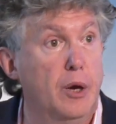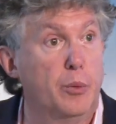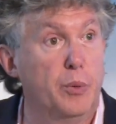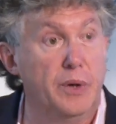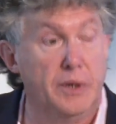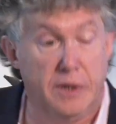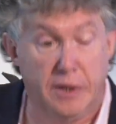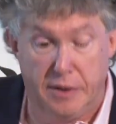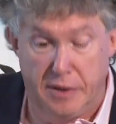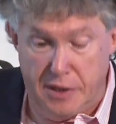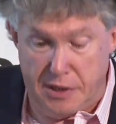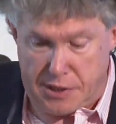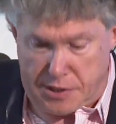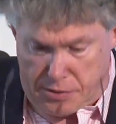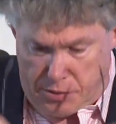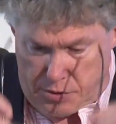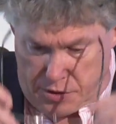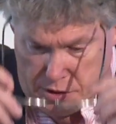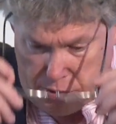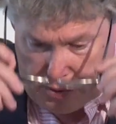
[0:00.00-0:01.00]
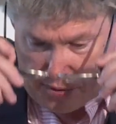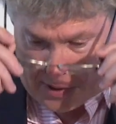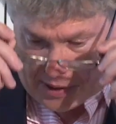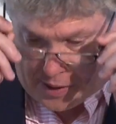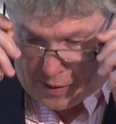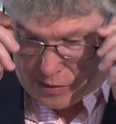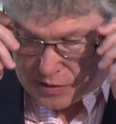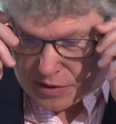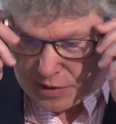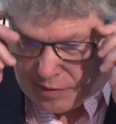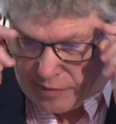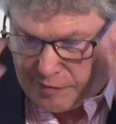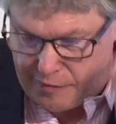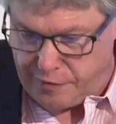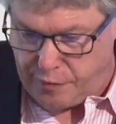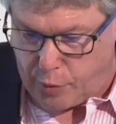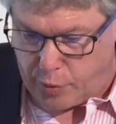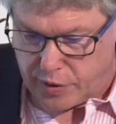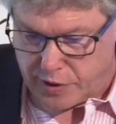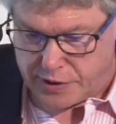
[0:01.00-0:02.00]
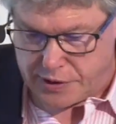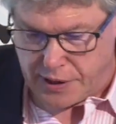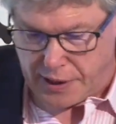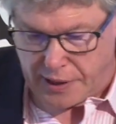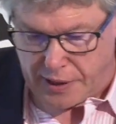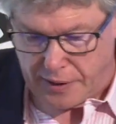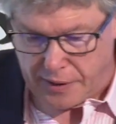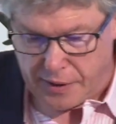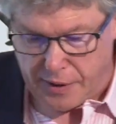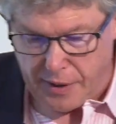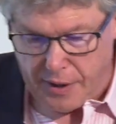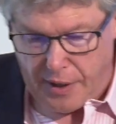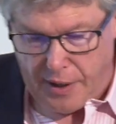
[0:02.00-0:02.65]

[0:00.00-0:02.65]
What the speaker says: we did this through 2014.